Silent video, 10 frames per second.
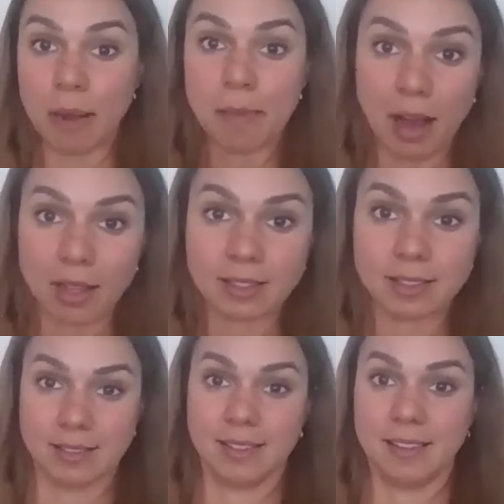You're my
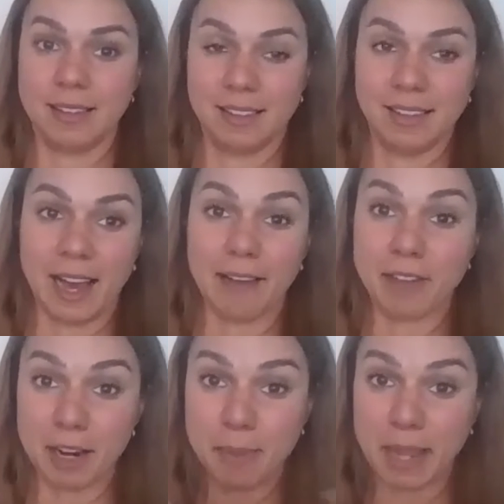boss.
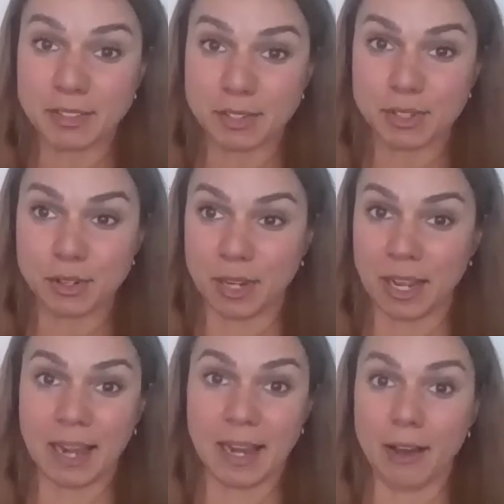I've got a master's
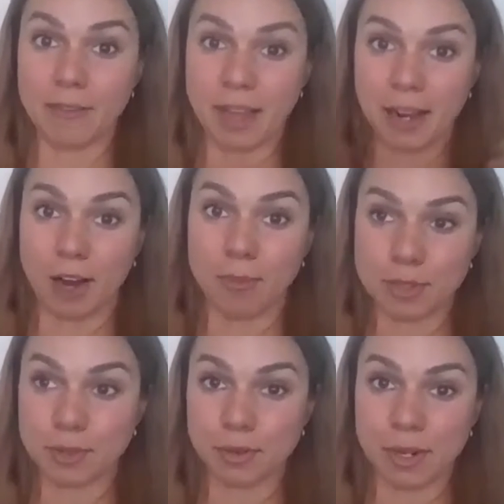degree, and now I've got
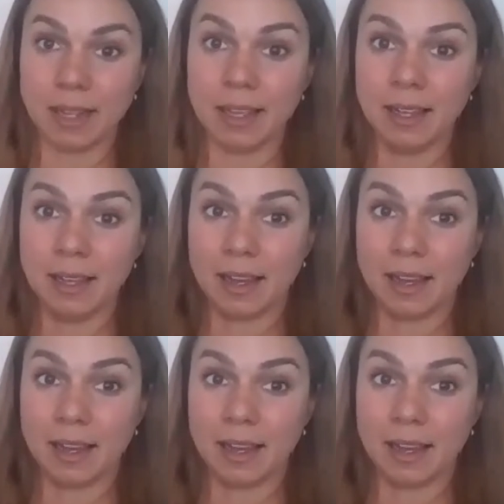almost three